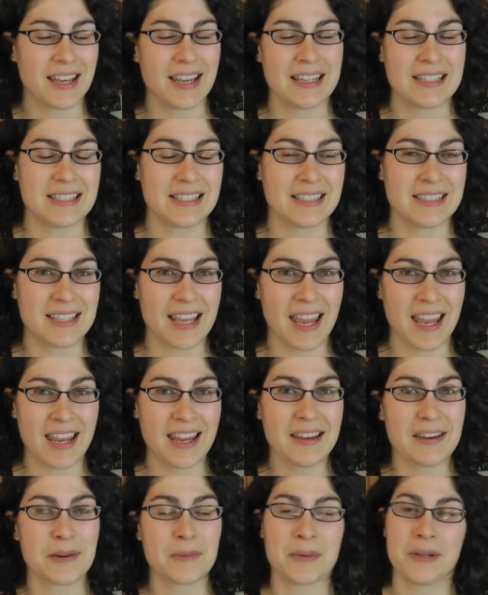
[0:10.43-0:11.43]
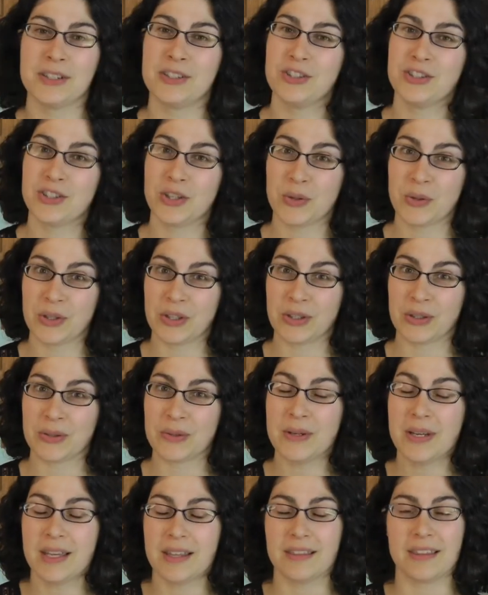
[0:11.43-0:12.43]
and today I want to show
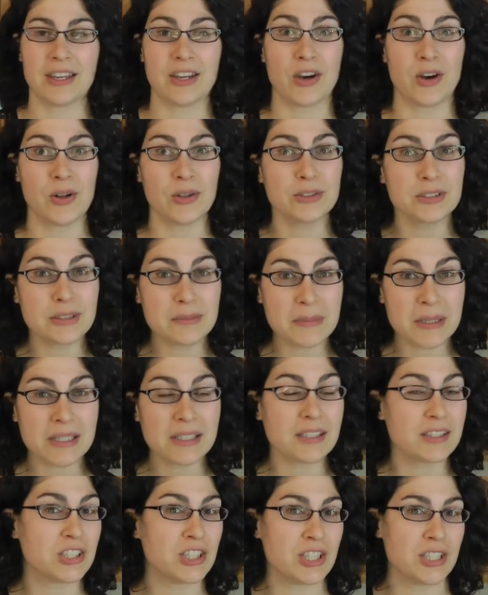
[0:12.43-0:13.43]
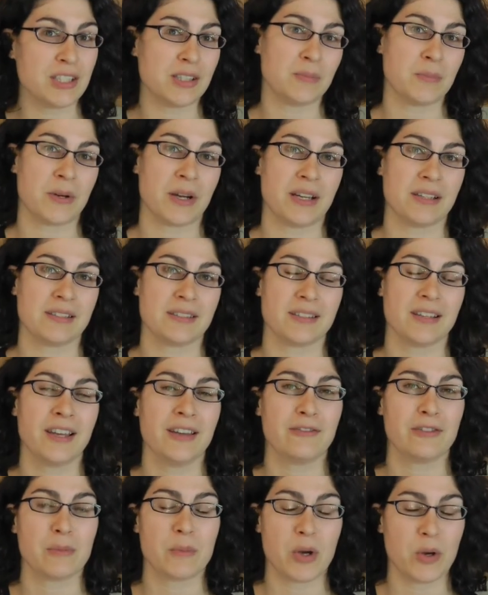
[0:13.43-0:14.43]
you the Ultimate Cheese Press
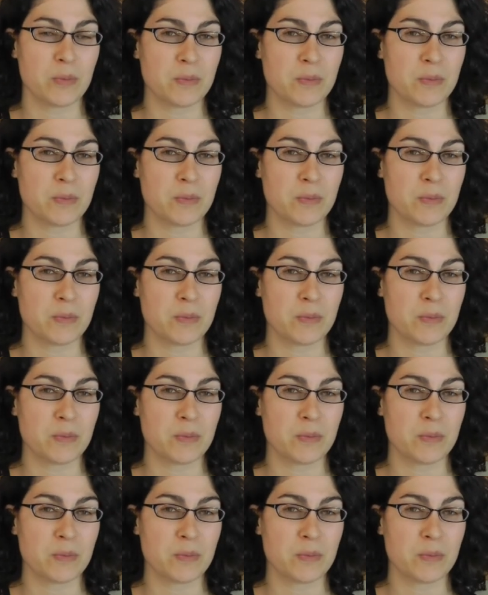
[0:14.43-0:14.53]
from